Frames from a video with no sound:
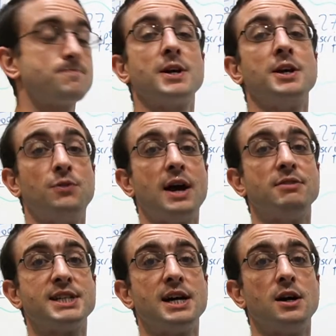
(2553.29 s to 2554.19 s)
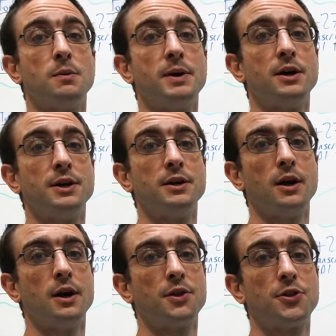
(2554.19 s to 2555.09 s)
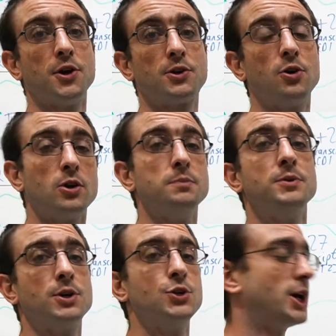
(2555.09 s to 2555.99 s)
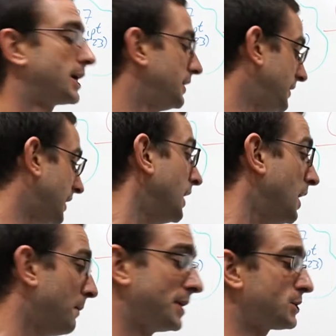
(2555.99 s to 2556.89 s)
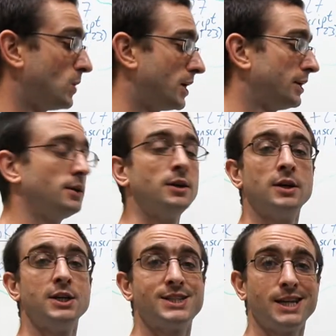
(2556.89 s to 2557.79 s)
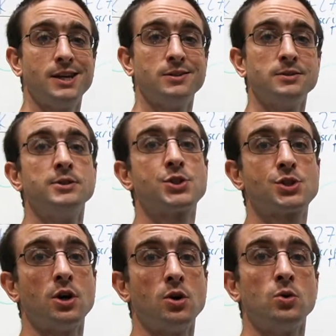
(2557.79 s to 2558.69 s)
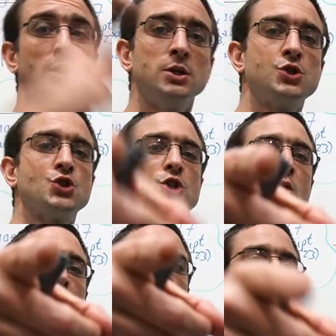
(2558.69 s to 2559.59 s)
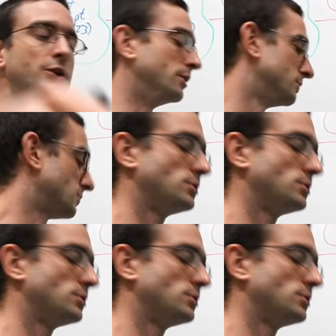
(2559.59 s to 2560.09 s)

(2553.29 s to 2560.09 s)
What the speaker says: And if you have a doubt about a third column, you can check in there. But this one, steal, stole, stolen.